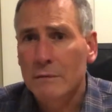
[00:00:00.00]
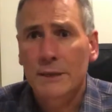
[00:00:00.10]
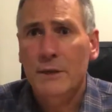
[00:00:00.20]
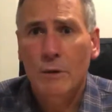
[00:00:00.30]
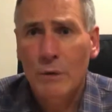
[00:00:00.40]
I
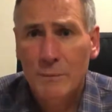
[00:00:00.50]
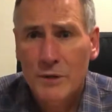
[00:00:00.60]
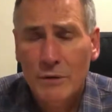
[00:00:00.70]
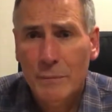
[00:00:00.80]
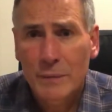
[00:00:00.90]
don't know what I'm
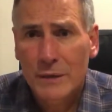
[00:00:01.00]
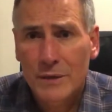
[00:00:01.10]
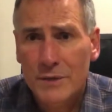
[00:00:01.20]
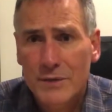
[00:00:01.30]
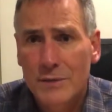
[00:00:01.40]
doing,
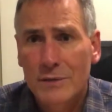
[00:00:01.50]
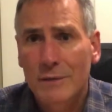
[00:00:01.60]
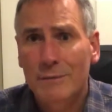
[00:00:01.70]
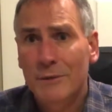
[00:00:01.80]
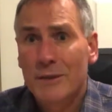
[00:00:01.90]
because
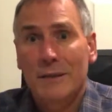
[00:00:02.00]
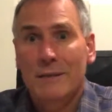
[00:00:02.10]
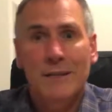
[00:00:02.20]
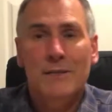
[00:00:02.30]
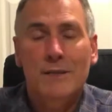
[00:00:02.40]
you didn't
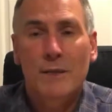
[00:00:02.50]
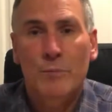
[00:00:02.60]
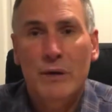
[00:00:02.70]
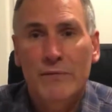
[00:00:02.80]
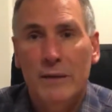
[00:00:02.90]
listen to the
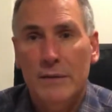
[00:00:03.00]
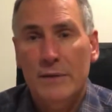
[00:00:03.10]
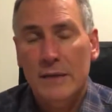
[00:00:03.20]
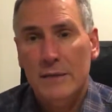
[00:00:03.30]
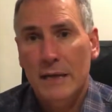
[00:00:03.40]
briefing and
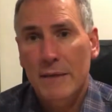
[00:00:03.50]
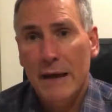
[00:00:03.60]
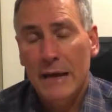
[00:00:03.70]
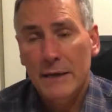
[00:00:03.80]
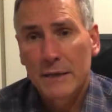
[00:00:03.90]
things like
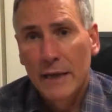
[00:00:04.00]
that.